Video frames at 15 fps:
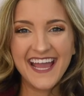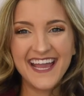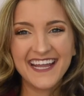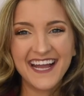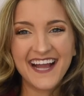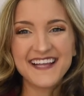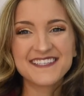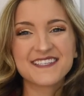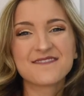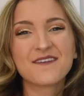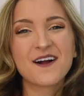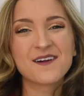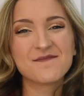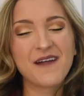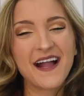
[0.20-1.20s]
Hey guys and
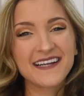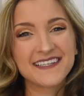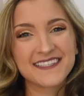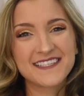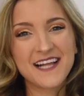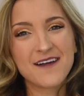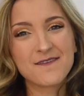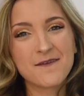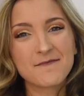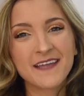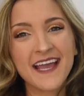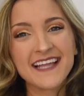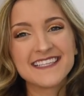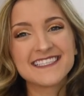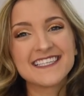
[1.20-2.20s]
welcome back to Style by
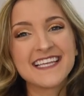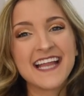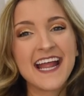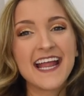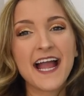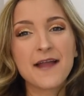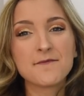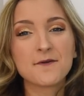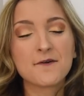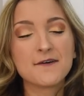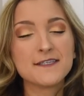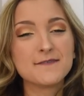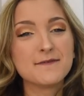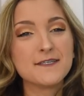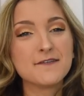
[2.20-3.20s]
McKen's. Today I'm
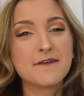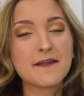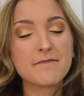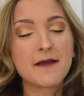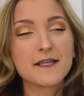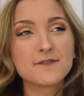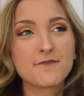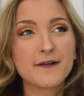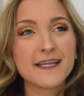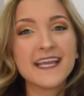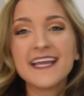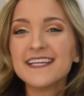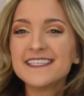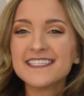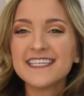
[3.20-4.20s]
going to be doing my
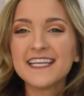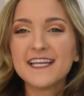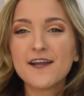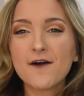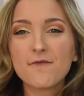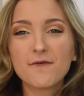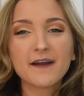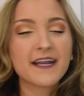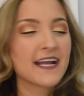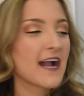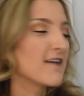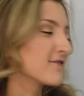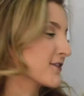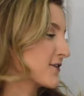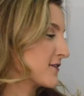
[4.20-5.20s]
2018 What I
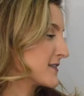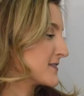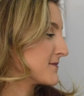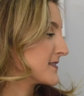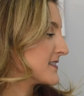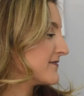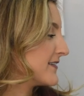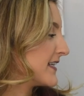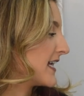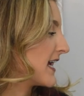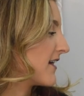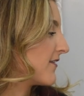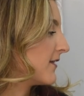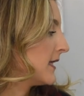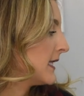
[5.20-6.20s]
Got for Christmas
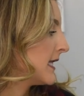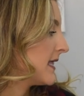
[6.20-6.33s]
video.